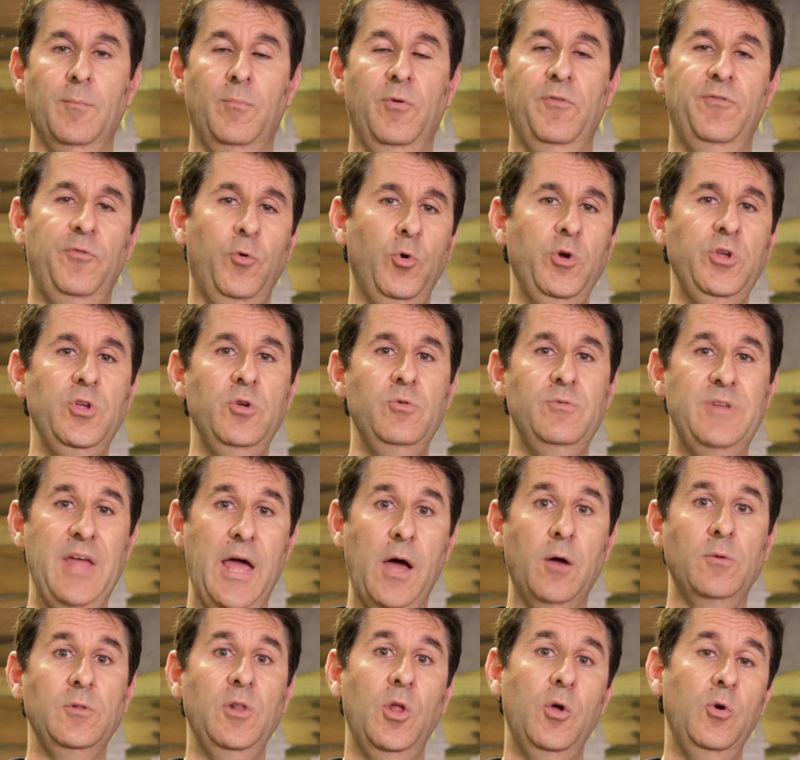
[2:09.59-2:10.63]
Before you
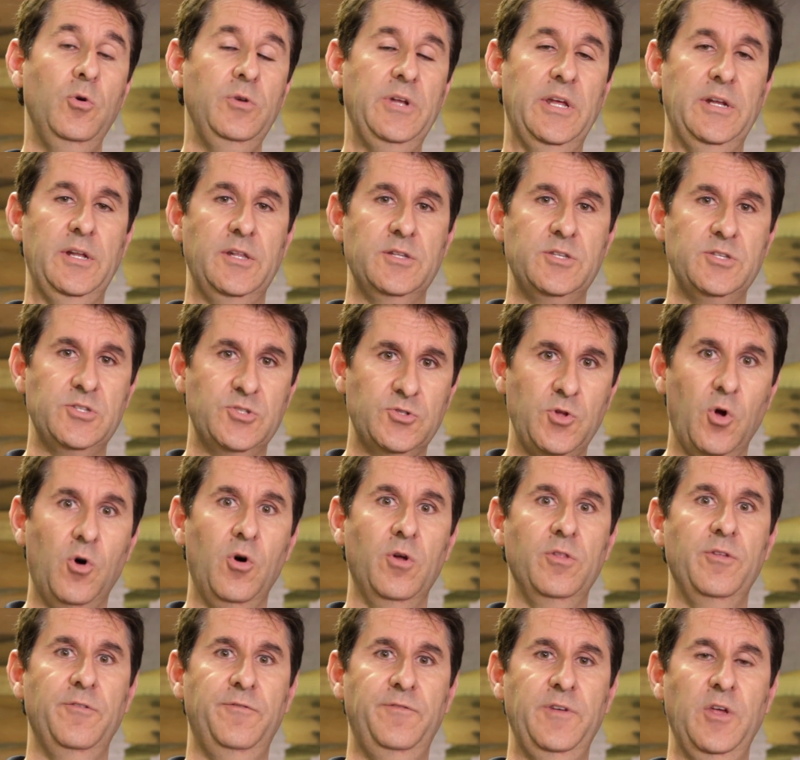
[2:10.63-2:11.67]
download and
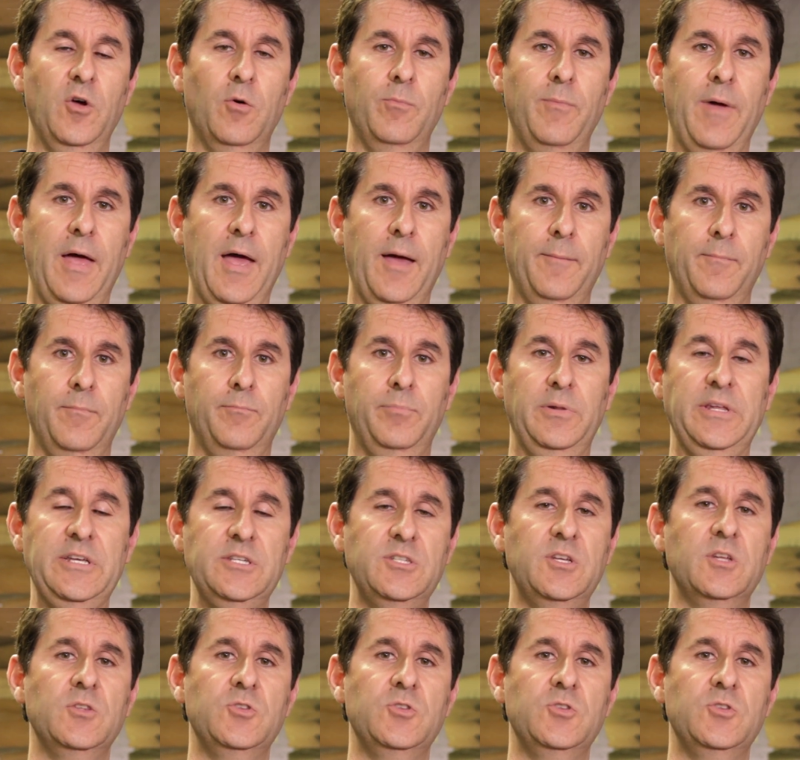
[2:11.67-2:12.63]
install the field map, please